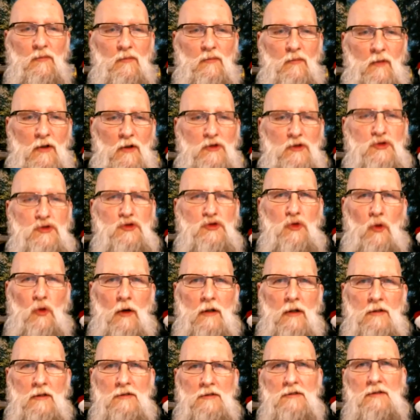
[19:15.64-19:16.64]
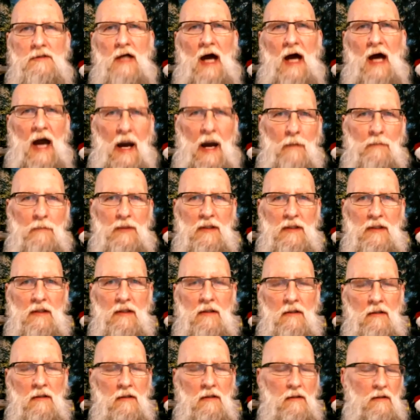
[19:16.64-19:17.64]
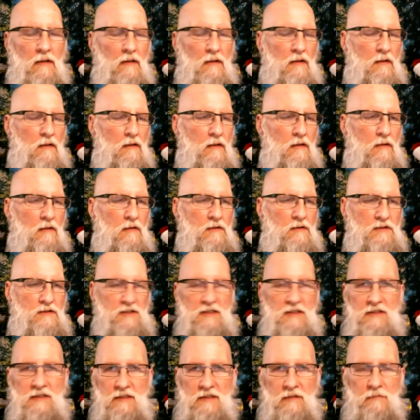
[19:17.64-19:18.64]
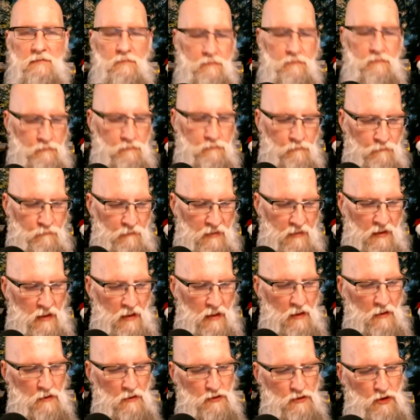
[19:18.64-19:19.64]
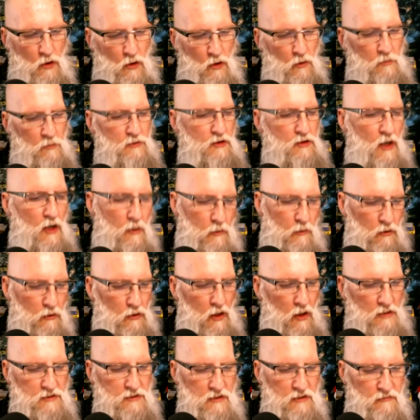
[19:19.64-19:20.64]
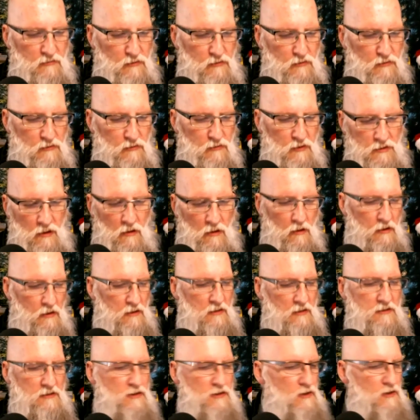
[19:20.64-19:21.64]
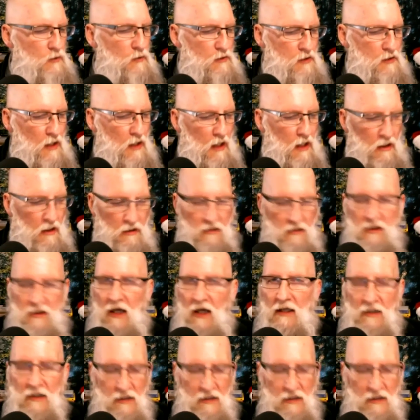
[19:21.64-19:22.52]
a joyous, happy season. So we've been talking about lots of different things. I want to continue with that